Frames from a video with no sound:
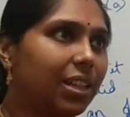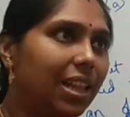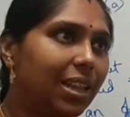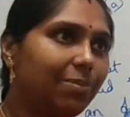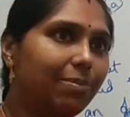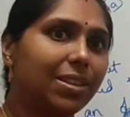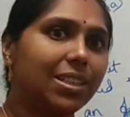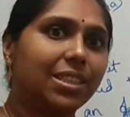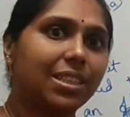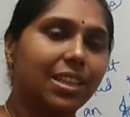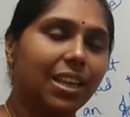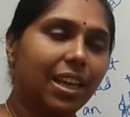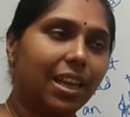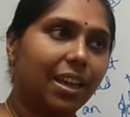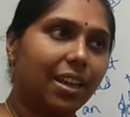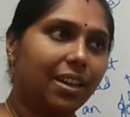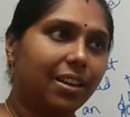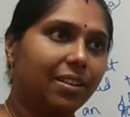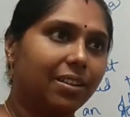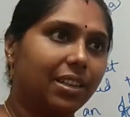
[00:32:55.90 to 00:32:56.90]
let me
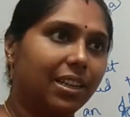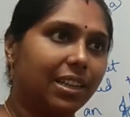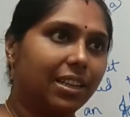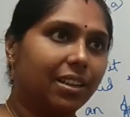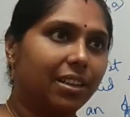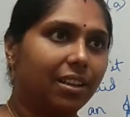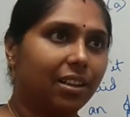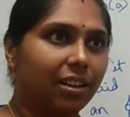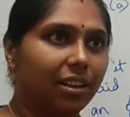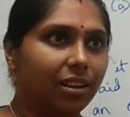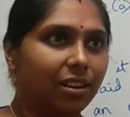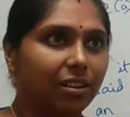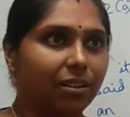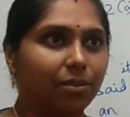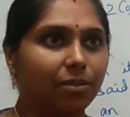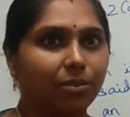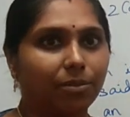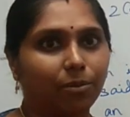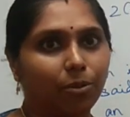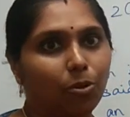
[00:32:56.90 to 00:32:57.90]
say
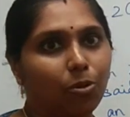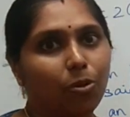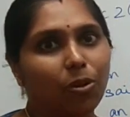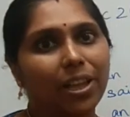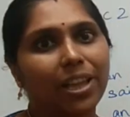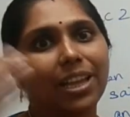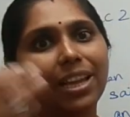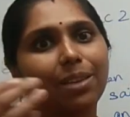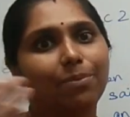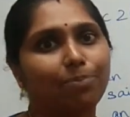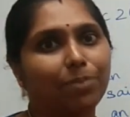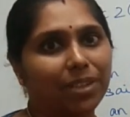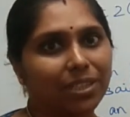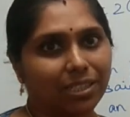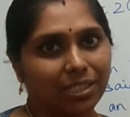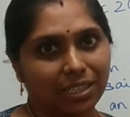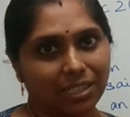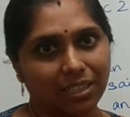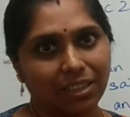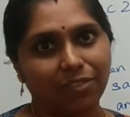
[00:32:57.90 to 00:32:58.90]
going and
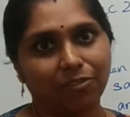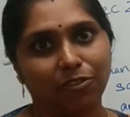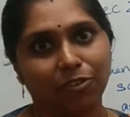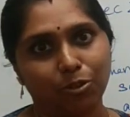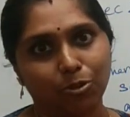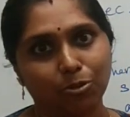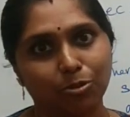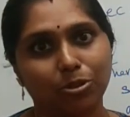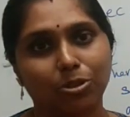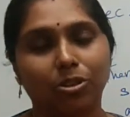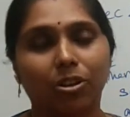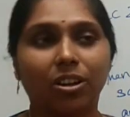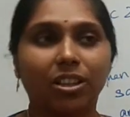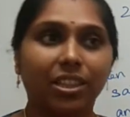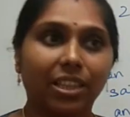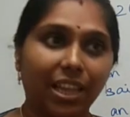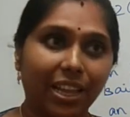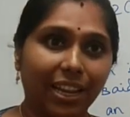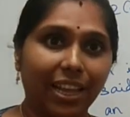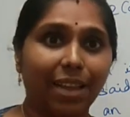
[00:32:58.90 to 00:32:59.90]
purchasing fruits, or
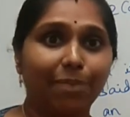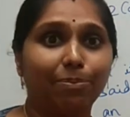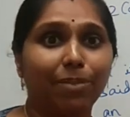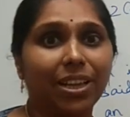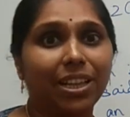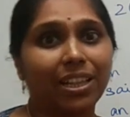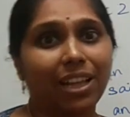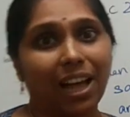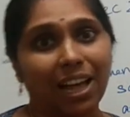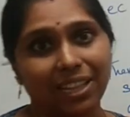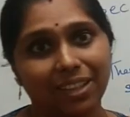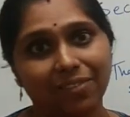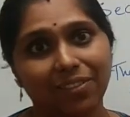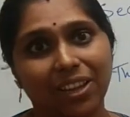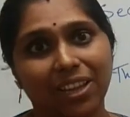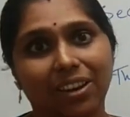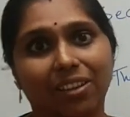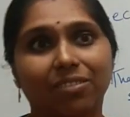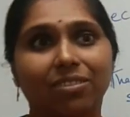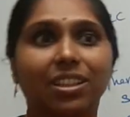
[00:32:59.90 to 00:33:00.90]
there can be the other
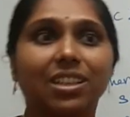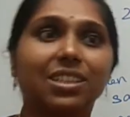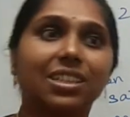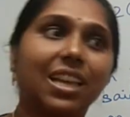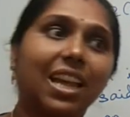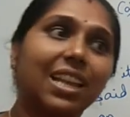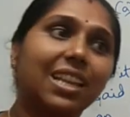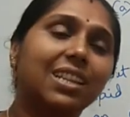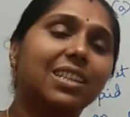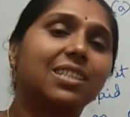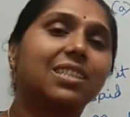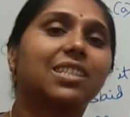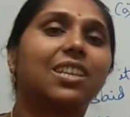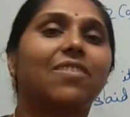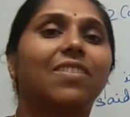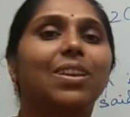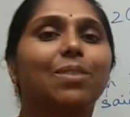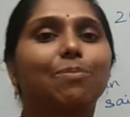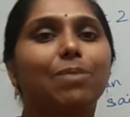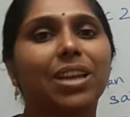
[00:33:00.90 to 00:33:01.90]
way around. The seller is
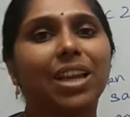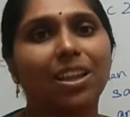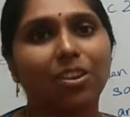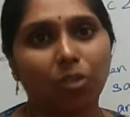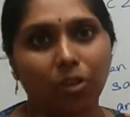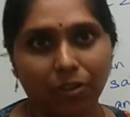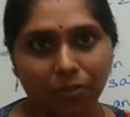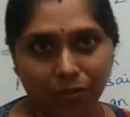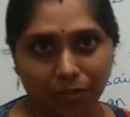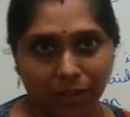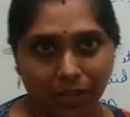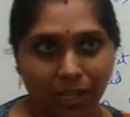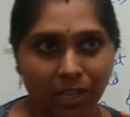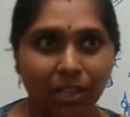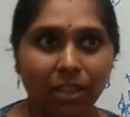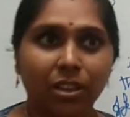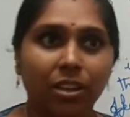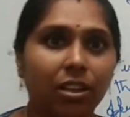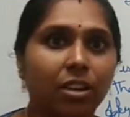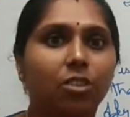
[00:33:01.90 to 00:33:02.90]
giving me an offer
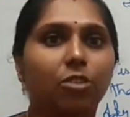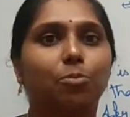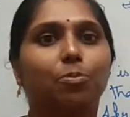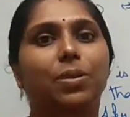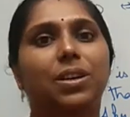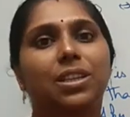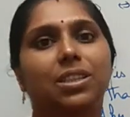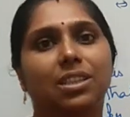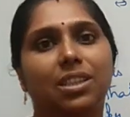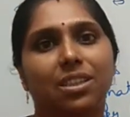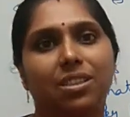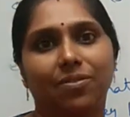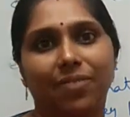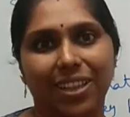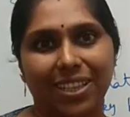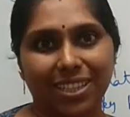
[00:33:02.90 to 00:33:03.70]
to purchase